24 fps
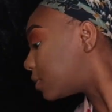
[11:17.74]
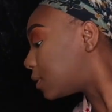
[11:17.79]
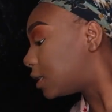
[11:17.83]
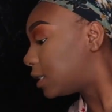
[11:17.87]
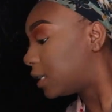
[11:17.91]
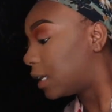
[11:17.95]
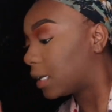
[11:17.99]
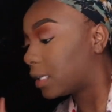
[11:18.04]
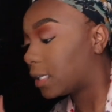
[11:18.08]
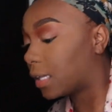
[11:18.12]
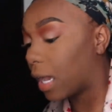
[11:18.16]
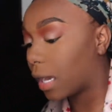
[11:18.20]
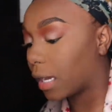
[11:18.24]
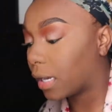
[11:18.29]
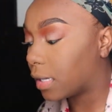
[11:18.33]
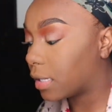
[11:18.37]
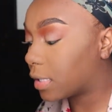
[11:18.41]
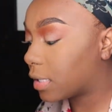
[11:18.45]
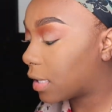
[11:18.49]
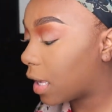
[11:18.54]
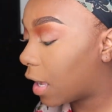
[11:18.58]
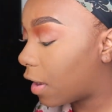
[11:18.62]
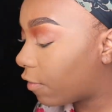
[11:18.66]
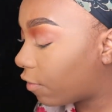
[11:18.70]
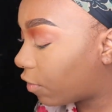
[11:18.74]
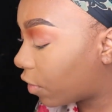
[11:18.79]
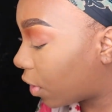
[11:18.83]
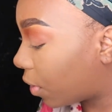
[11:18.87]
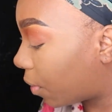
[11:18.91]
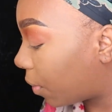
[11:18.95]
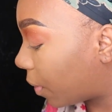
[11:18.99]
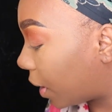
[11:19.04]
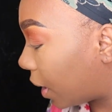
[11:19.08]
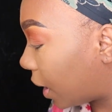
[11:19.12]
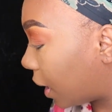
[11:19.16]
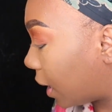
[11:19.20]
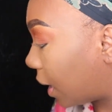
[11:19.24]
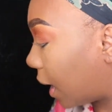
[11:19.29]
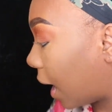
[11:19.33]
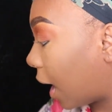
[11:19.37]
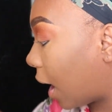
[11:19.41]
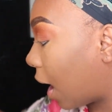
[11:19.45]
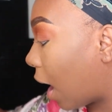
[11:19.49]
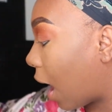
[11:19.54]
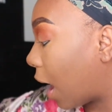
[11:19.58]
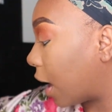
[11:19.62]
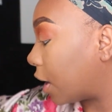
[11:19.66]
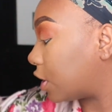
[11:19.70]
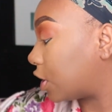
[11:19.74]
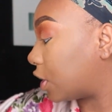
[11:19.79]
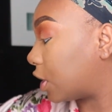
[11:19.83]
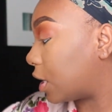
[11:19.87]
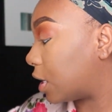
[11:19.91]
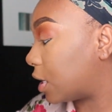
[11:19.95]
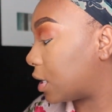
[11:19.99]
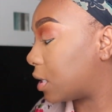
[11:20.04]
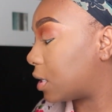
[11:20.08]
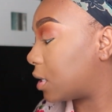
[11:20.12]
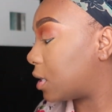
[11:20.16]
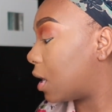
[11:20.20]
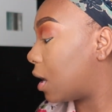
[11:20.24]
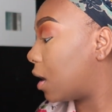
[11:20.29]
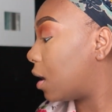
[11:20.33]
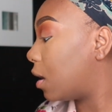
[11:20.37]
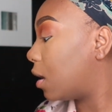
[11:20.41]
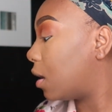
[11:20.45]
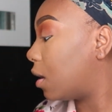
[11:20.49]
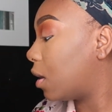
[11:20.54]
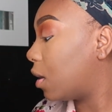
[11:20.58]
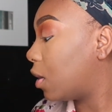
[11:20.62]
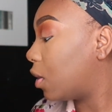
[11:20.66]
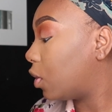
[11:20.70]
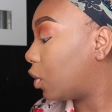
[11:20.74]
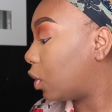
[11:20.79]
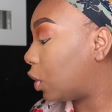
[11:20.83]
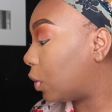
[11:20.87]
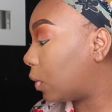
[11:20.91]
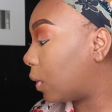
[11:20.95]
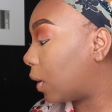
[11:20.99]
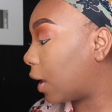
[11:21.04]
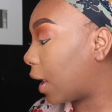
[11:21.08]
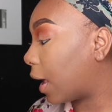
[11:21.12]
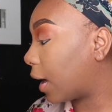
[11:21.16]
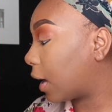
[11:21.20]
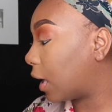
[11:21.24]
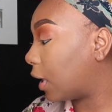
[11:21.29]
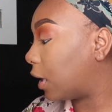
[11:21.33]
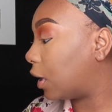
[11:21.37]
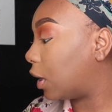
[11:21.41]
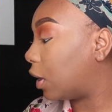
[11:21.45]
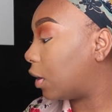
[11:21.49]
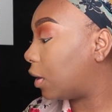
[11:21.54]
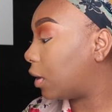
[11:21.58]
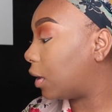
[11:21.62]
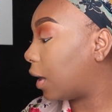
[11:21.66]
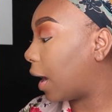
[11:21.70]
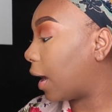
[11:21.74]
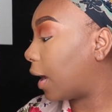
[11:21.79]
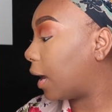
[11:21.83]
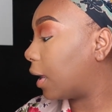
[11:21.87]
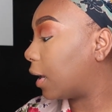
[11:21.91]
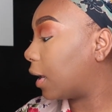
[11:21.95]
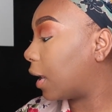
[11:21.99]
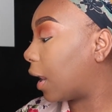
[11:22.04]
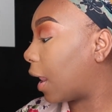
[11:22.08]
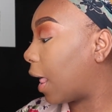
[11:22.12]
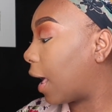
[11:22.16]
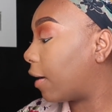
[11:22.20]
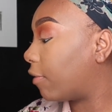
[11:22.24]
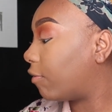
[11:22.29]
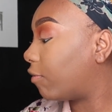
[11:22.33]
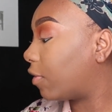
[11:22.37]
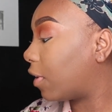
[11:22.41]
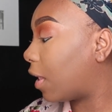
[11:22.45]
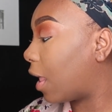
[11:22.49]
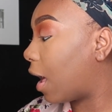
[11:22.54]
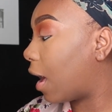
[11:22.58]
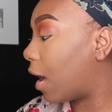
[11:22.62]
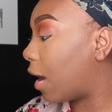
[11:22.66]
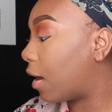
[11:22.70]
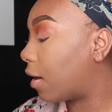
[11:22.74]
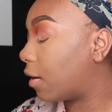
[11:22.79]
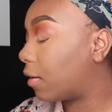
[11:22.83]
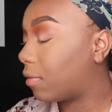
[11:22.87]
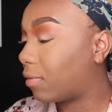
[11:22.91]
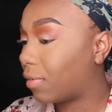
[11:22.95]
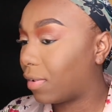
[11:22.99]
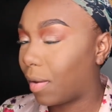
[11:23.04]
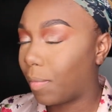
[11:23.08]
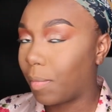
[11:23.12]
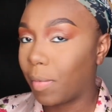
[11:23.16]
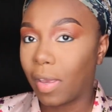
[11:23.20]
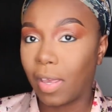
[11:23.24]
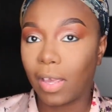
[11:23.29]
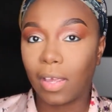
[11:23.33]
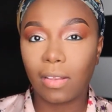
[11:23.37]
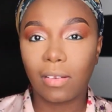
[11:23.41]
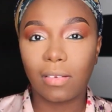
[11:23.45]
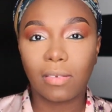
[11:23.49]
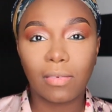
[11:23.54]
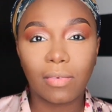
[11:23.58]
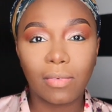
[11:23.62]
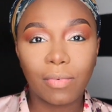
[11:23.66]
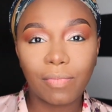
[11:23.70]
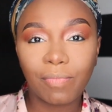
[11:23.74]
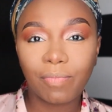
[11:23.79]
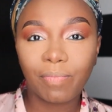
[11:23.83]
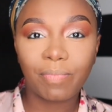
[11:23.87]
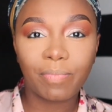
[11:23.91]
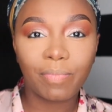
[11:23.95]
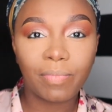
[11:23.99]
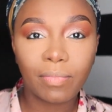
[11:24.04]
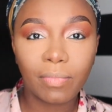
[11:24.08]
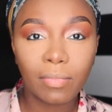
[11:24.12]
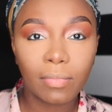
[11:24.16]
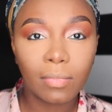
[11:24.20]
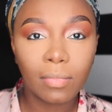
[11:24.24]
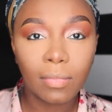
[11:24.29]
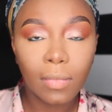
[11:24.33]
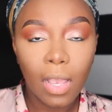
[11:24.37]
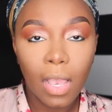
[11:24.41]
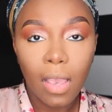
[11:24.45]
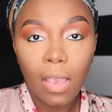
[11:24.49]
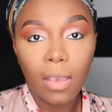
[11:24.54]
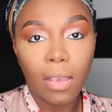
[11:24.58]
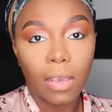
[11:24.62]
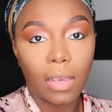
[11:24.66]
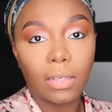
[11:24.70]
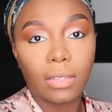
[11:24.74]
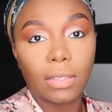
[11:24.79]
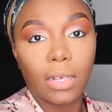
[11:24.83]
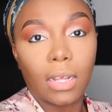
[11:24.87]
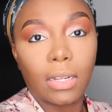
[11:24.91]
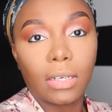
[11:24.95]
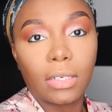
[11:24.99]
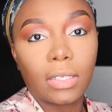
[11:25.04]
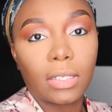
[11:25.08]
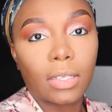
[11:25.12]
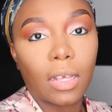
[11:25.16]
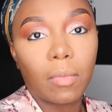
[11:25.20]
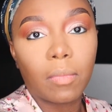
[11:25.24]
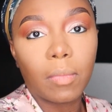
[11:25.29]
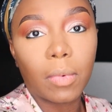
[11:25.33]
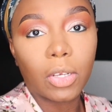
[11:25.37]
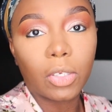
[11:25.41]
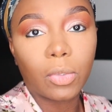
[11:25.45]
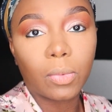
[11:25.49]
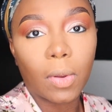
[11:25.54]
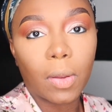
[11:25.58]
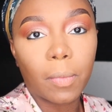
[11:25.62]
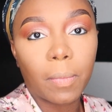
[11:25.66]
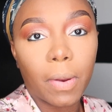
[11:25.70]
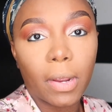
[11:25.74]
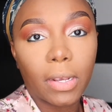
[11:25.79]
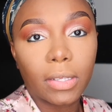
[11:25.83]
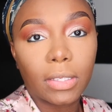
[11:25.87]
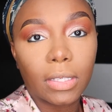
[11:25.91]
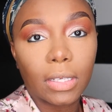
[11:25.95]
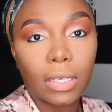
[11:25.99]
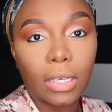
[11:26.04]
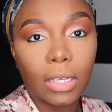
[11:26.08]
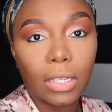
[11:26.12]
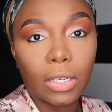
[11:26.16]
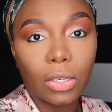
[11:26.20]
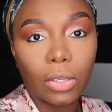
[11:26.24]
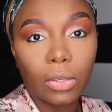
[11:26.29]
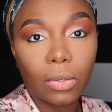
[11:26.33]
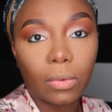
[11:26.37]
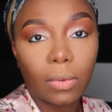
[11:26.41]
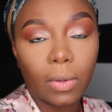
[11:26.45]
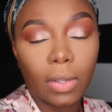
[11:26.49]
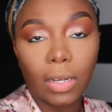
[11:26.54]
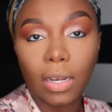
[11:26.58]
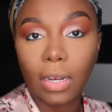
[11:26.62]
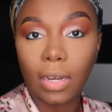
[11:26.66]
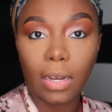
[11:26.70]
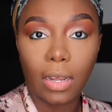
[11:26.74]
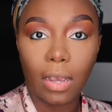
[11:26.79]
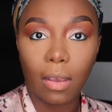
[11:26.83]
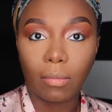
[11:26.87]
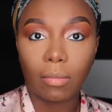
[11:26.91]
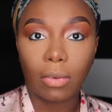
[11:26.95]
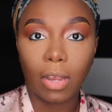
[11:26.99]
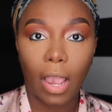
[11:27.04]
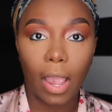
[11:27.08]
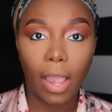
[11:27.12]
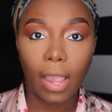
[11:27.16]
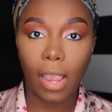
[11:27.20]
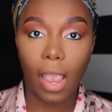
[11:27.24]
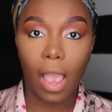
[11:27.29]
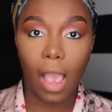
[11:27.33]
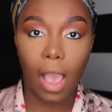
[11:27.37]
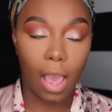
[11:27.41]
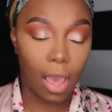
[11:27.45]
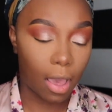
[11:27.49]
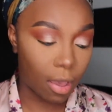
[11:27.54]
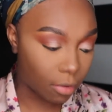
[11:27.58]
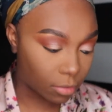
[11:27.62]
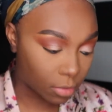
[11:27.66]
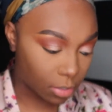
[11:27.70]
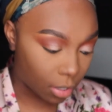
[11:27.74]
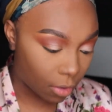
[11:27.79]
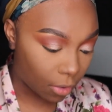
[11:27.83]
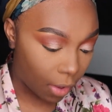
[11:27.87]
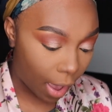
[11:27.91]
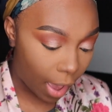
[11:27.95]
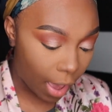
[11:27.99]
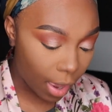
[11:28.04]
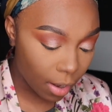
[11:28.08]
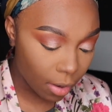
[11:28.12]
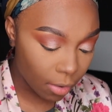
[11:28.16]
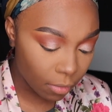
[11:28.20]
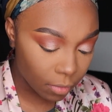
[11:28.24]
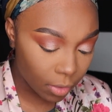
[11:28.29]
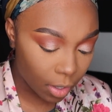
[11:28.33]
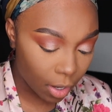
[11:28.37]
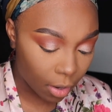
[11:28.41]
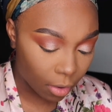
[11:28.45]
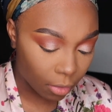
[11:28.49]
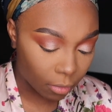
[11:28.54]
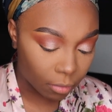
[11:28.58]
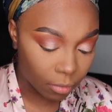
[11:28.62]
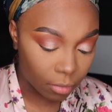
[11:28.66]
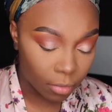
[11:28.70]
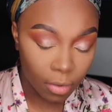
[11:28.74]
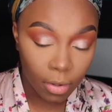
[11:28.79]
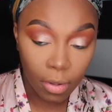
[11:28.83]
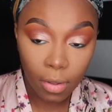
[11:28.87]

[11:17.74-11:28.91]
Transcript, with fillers: TikTok and stuff when they are just doing, like, a little day in the life vlog. I mean, it's only so much one person can do in a damn day, y'all. So, I don't know.